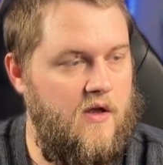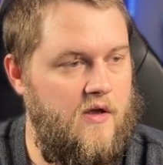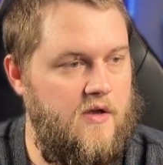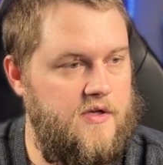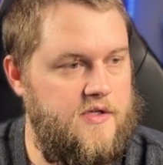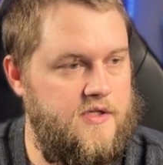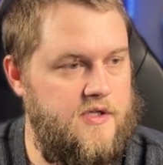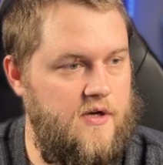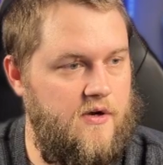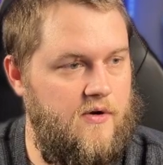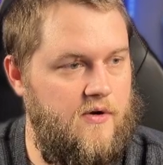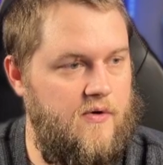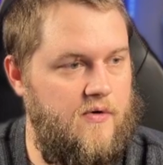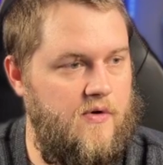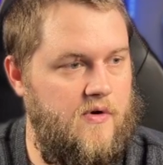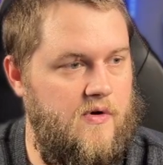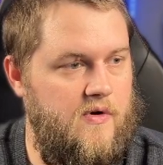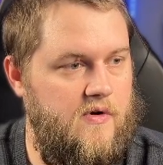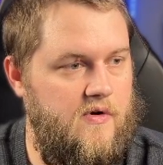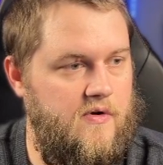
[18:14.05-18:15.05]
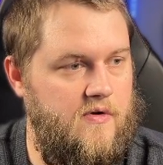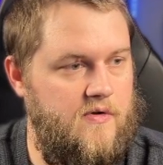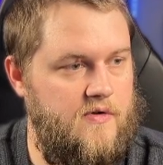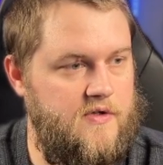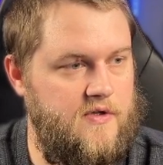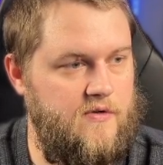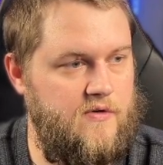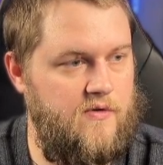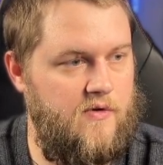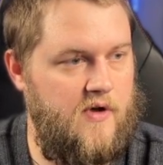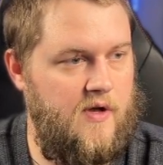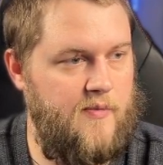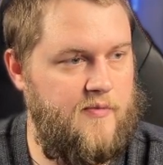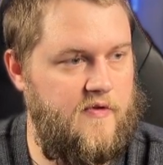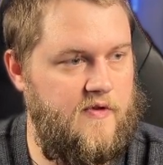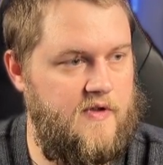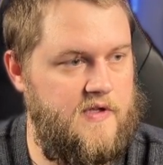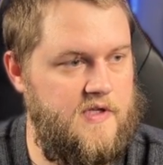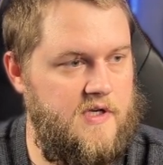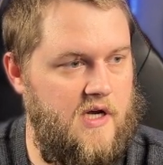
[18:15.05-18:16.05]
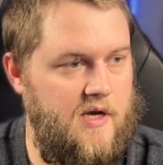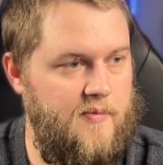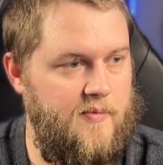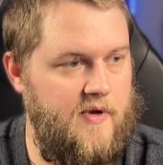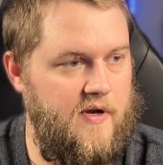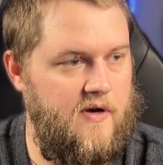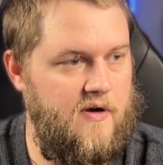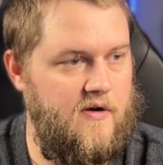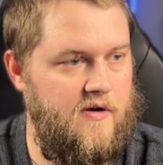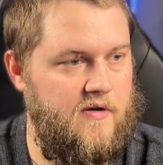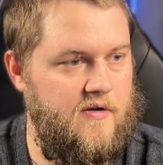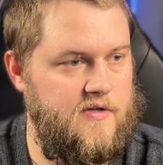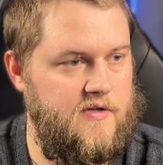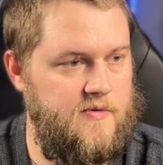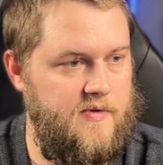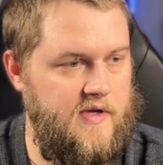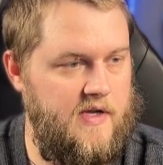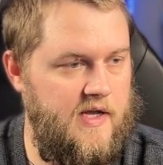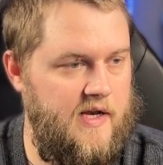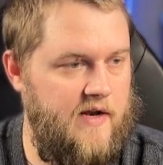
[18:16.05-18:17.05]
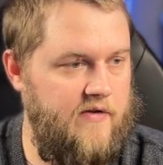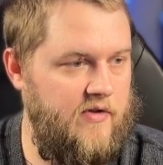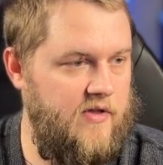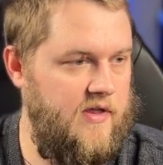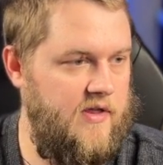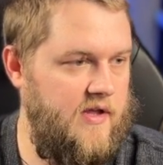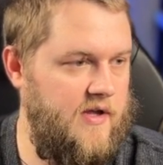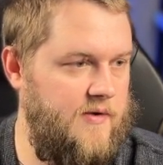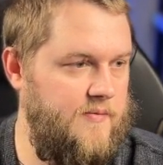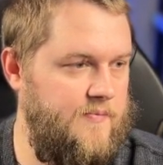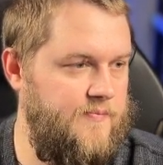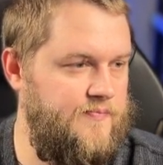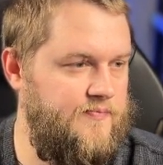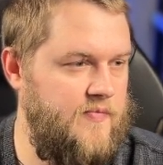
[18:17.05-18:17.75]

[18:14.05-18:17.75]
So let's scroll up to the top here so we can get everything.